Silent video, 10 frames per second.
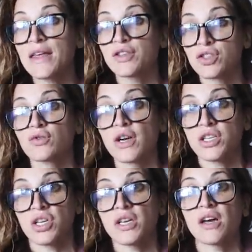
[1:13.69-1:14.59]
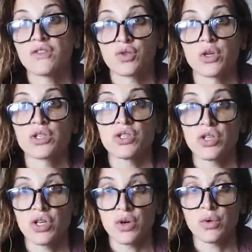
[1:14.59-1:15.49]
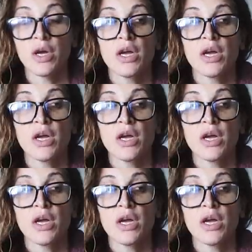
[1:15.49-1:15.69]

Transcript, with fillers: and the duration have shortened too.